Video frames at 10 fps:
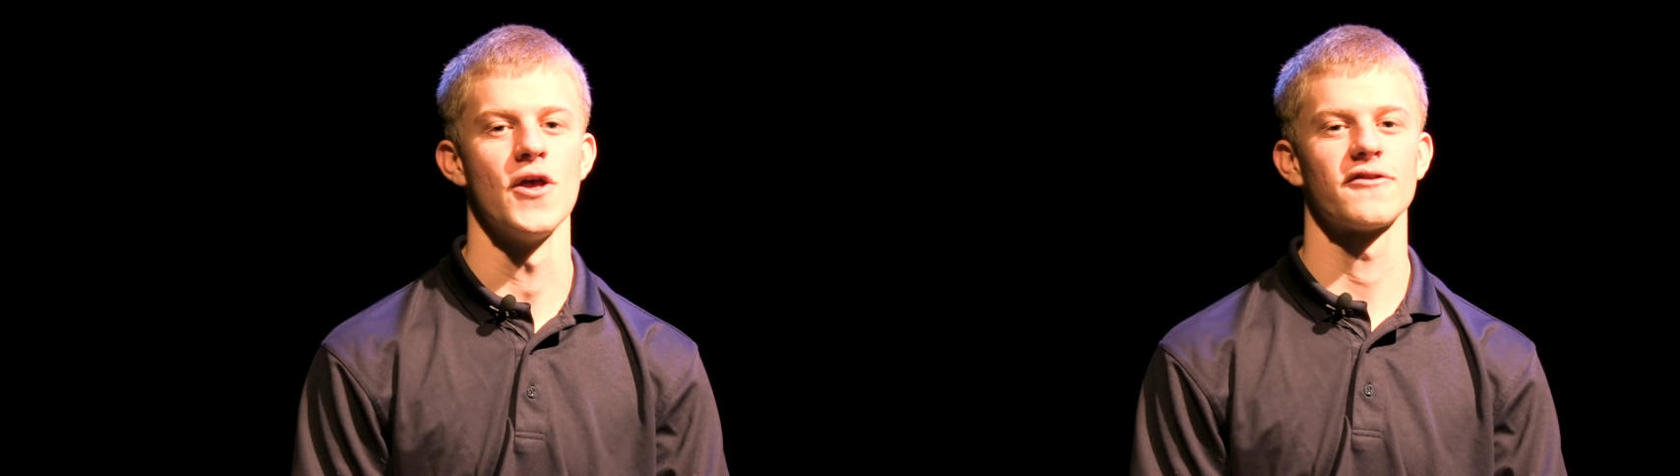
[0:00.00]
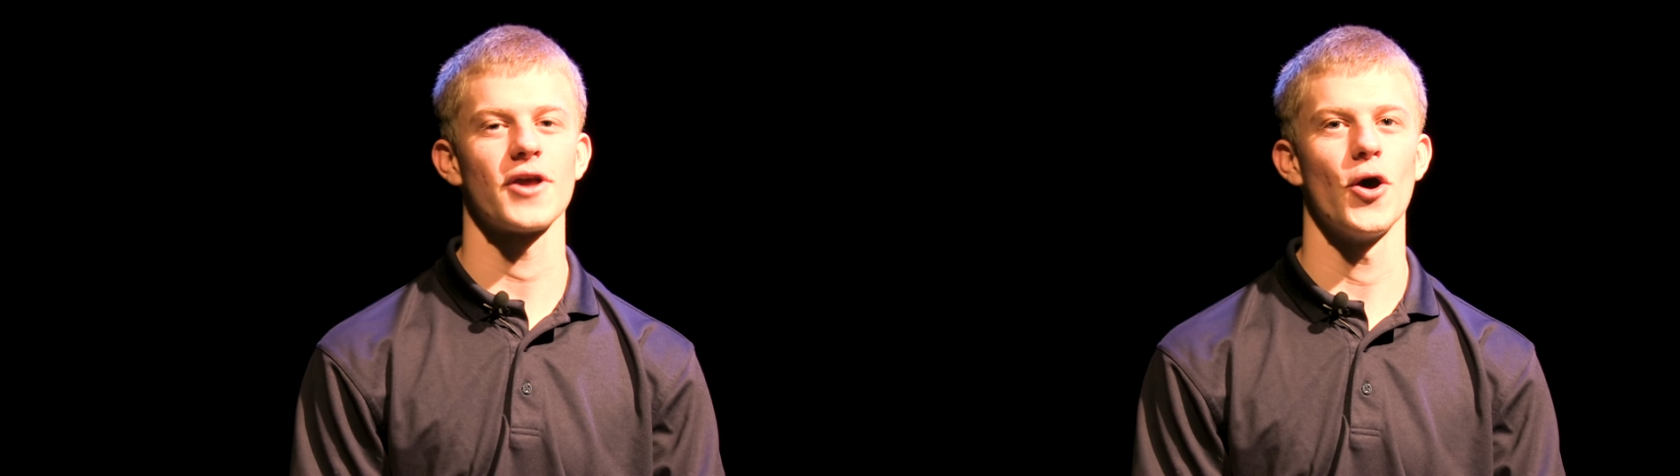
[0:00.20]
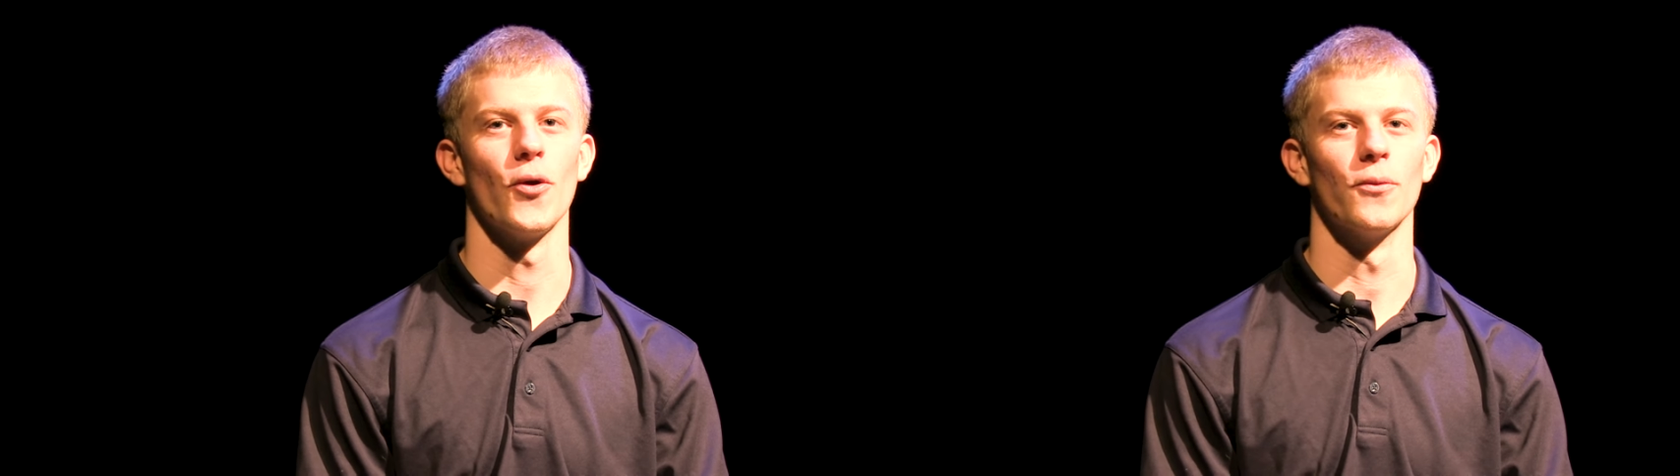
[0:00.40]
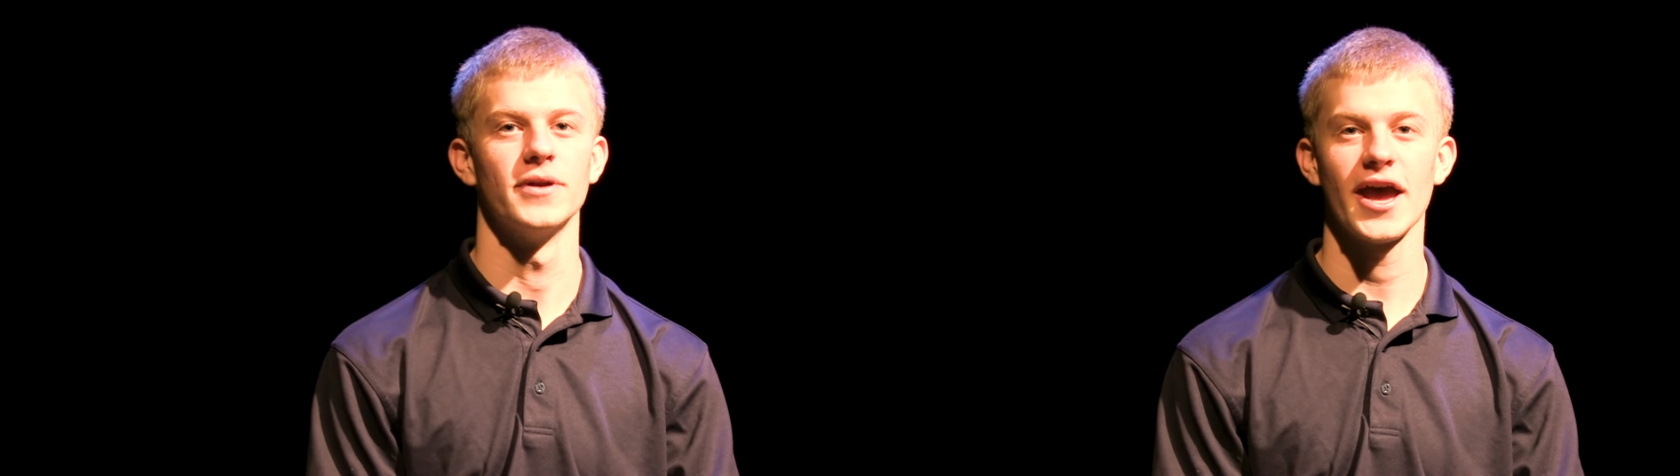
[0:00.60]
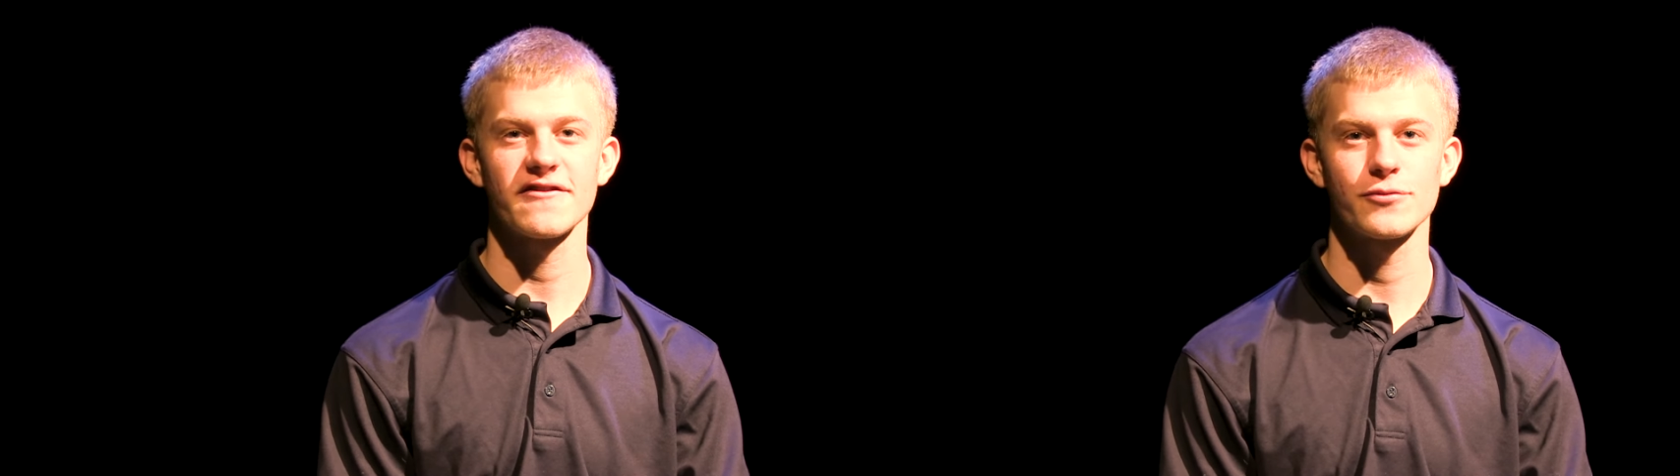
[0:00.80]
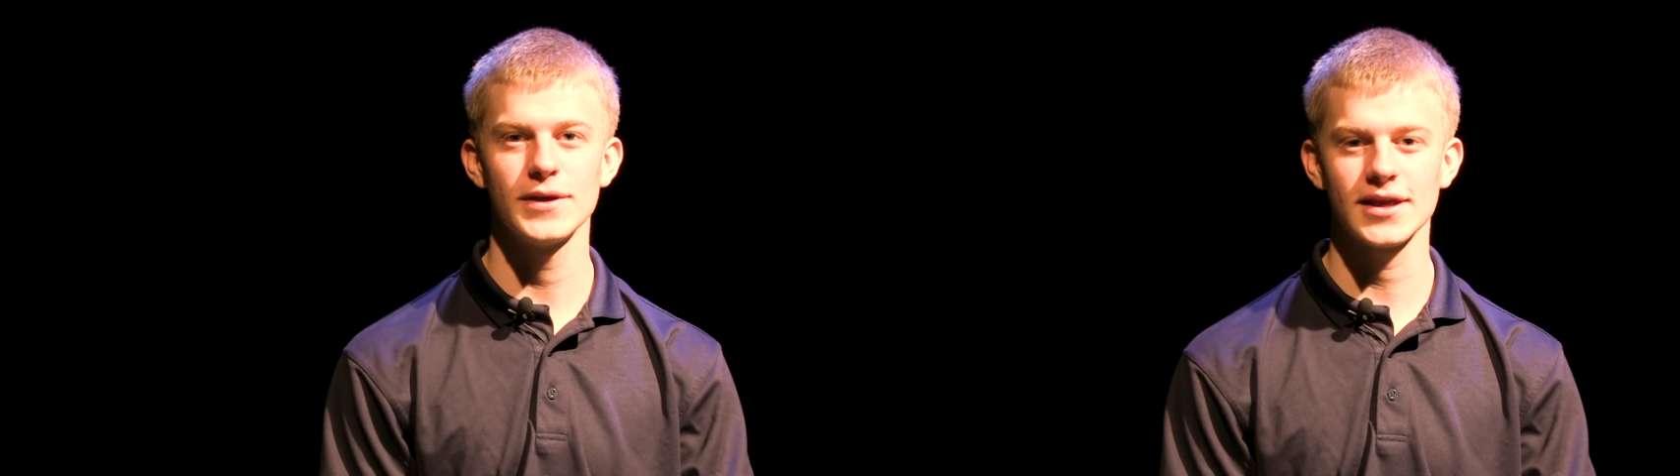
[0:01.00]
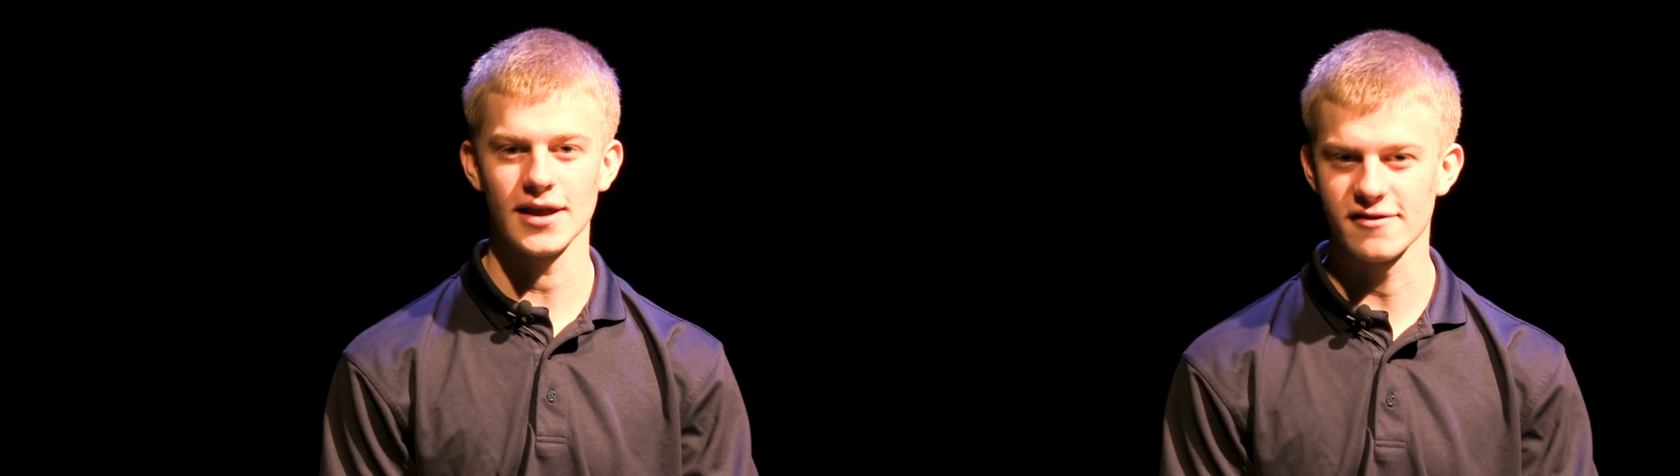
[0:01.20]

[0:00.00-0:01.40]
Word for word: So next week